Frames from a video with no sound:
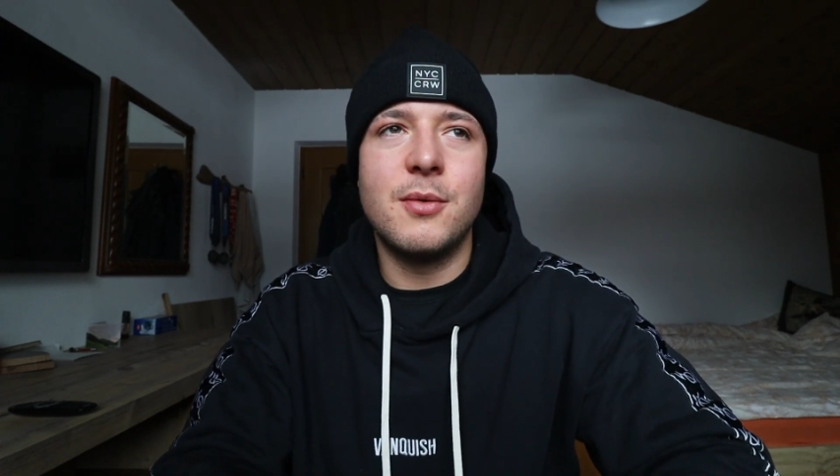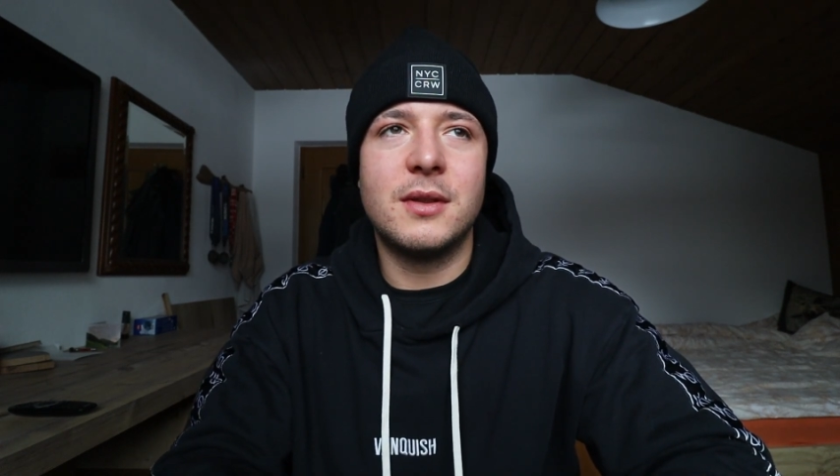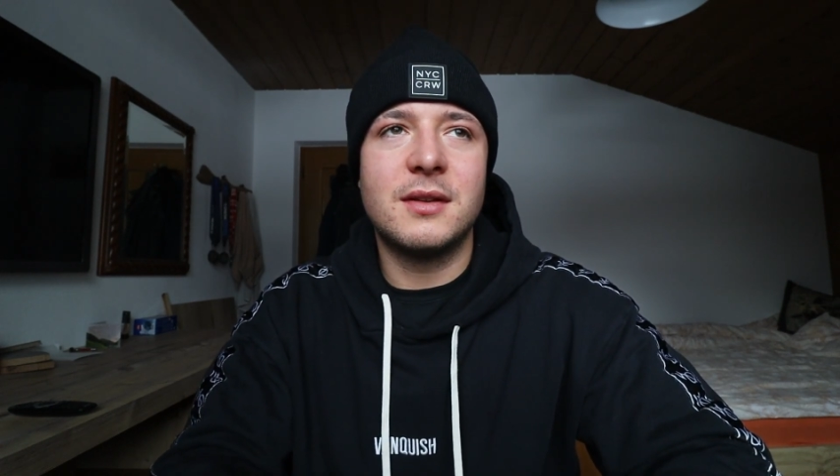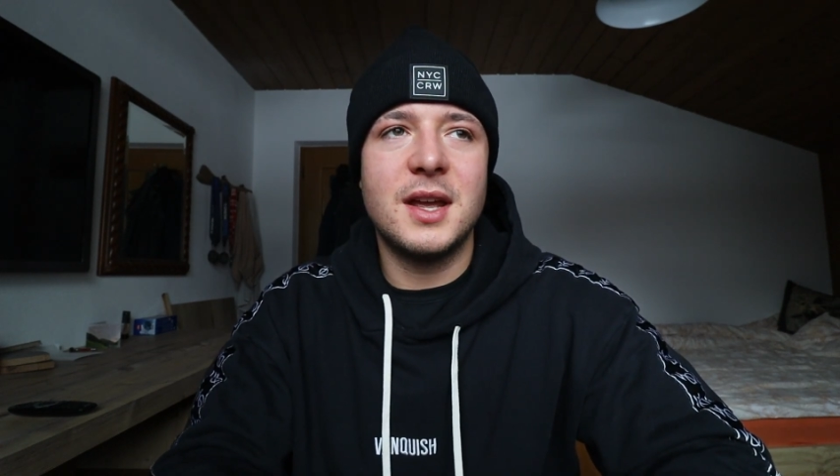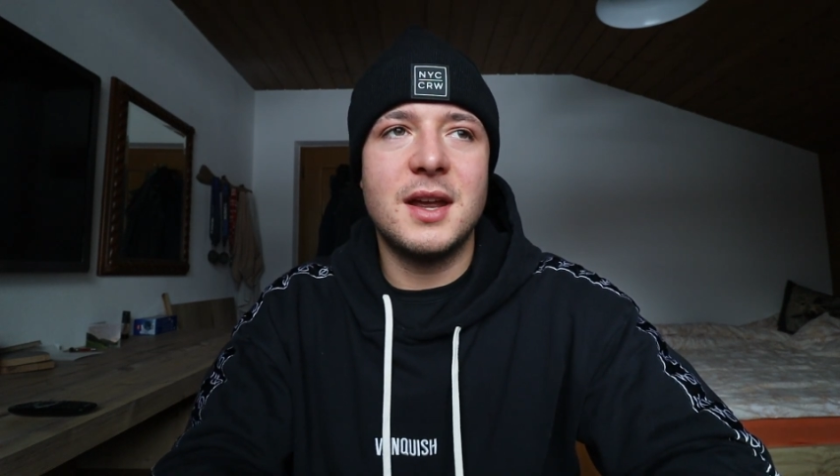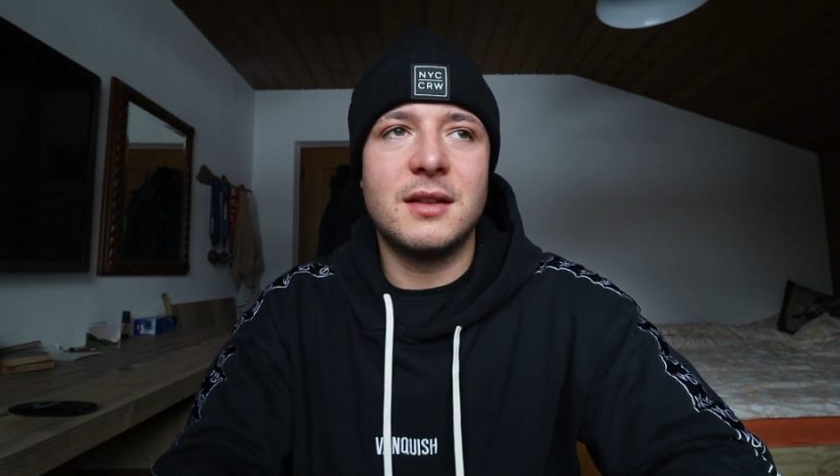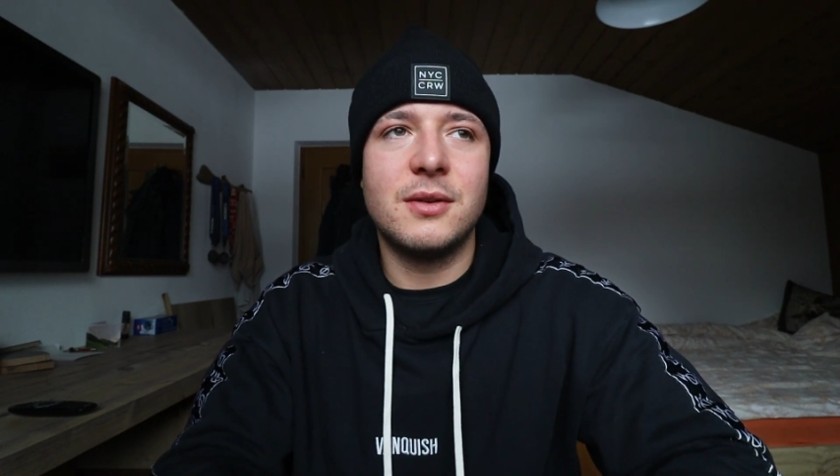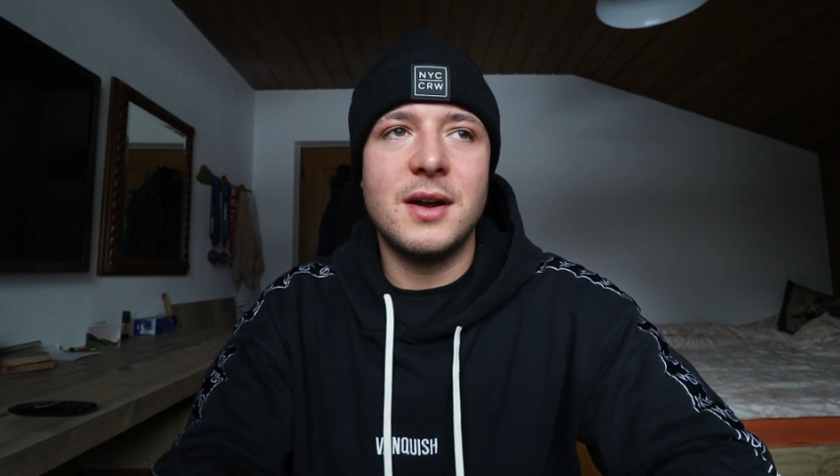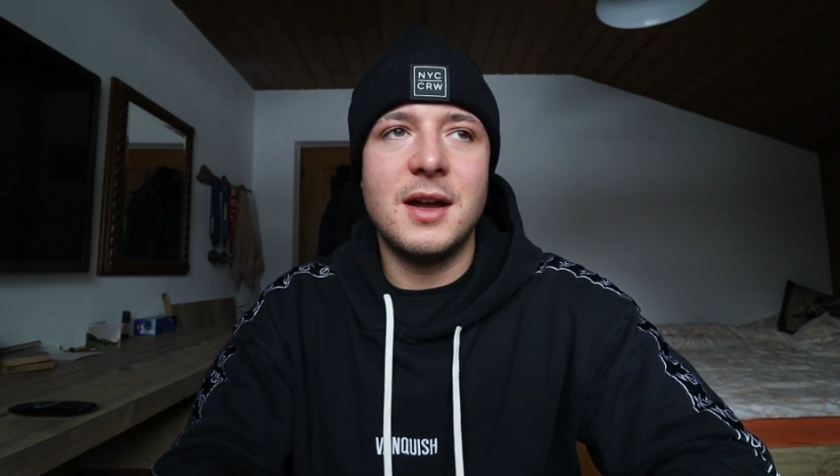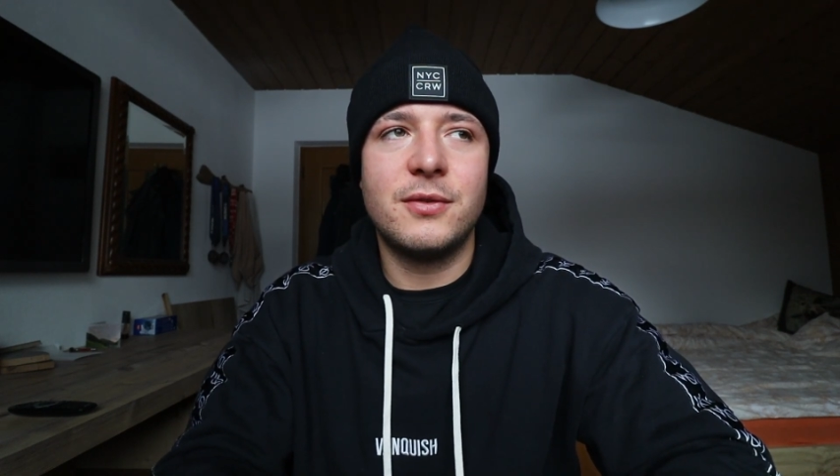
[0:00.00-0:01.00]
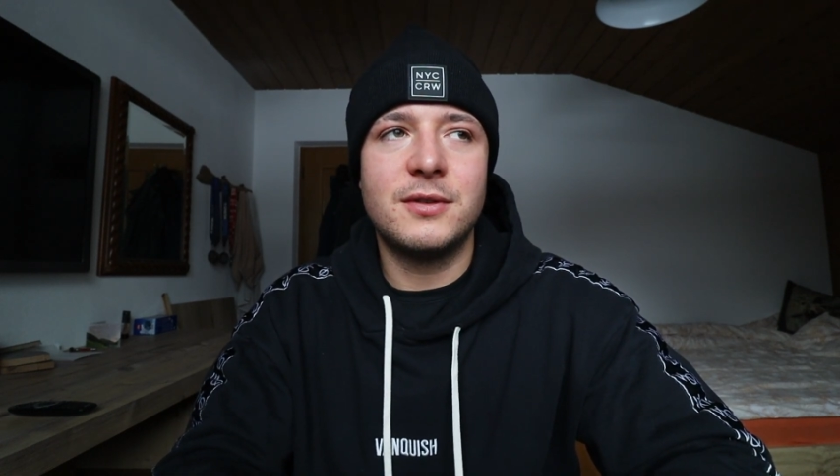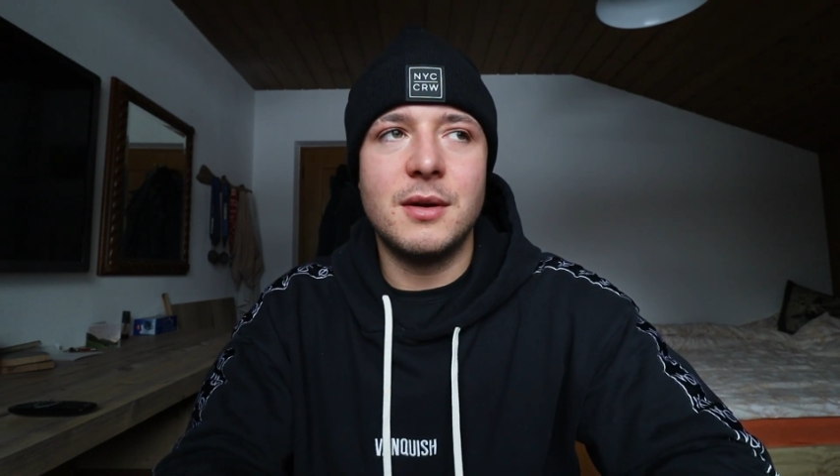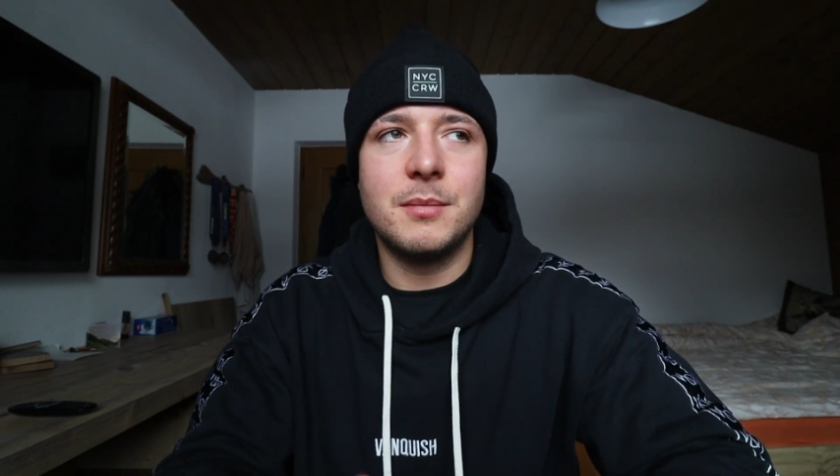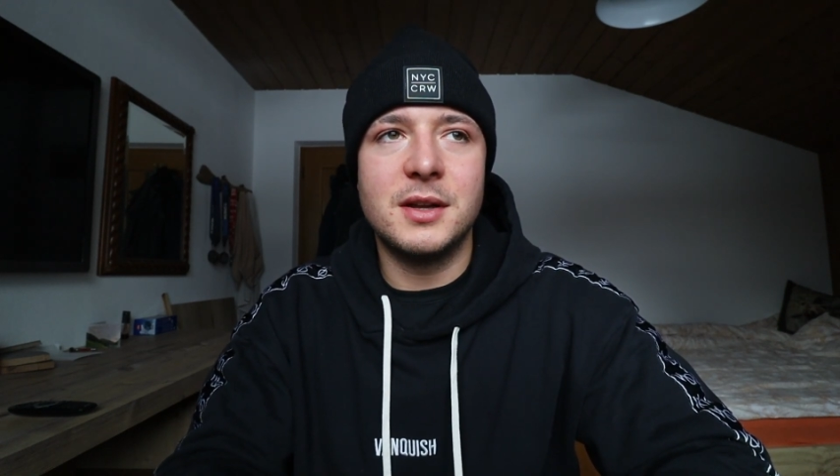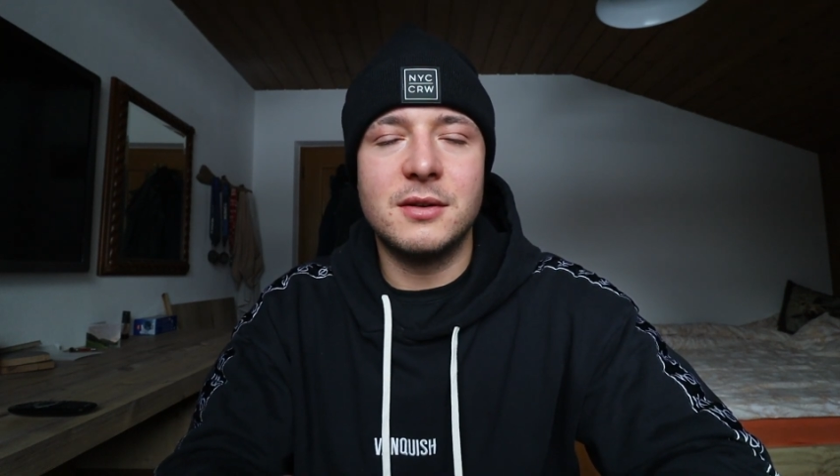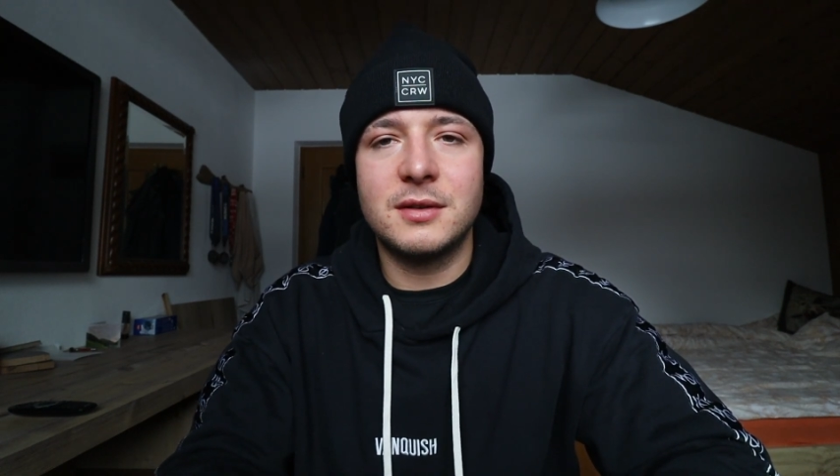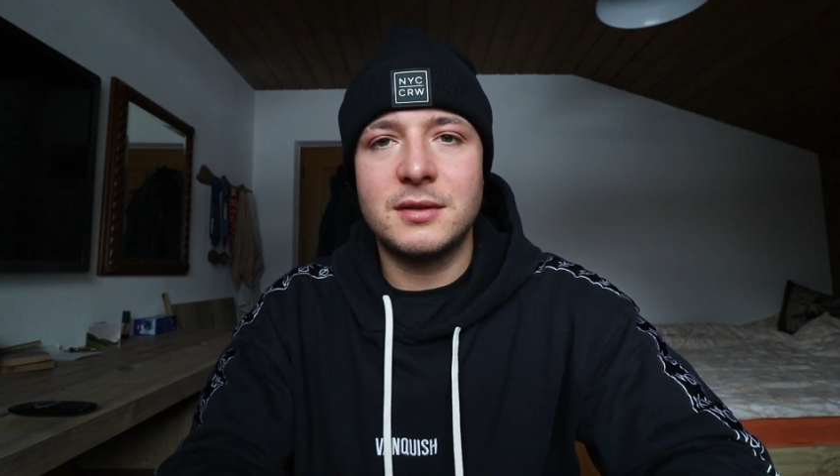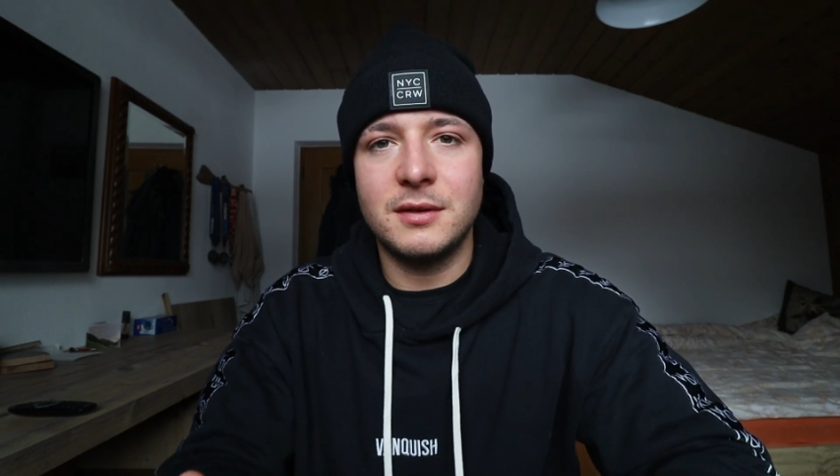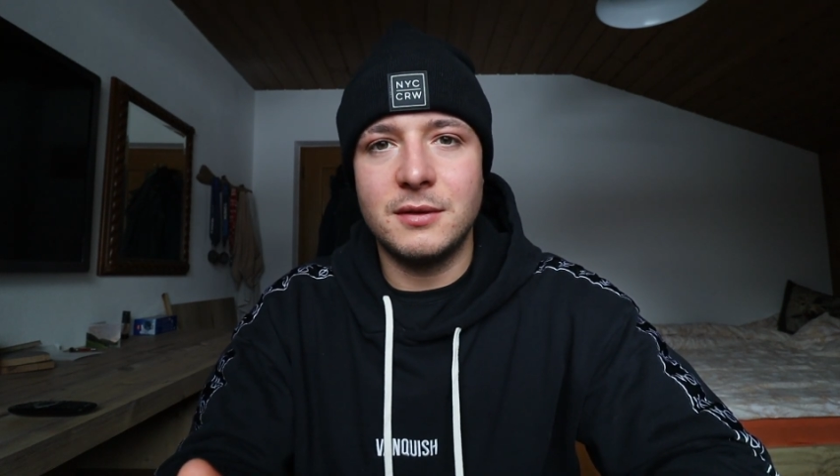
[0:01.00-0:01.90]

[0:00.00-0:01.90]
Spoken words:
I would say, and you have some years